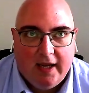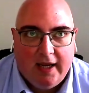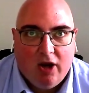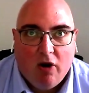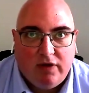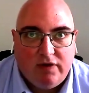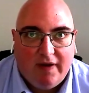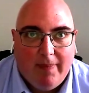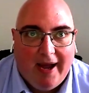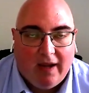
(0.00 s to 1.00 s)
encourage
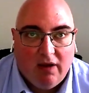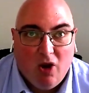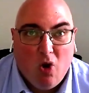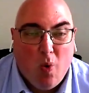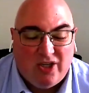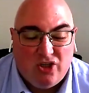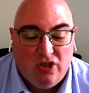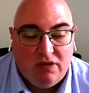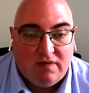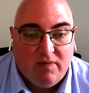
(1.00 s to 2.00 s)
feedback,
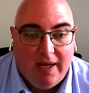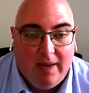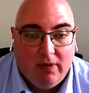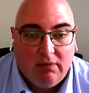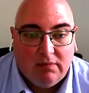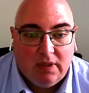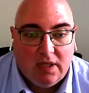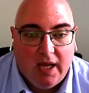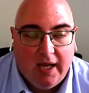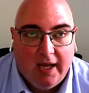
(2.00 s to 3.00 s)
questions from people,
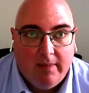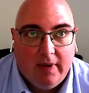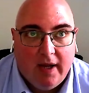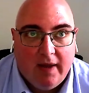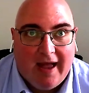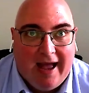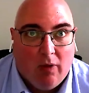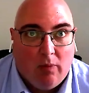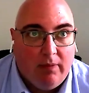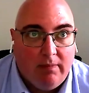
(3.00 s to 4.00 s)
and that
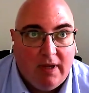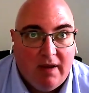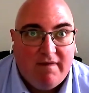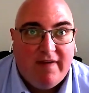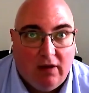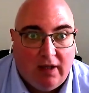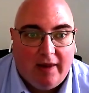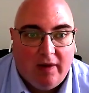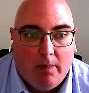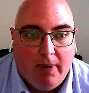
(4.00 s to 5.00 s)
helped them feel like
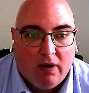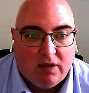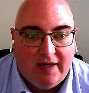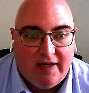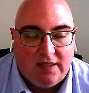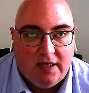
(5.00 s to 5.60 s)
they were part of it.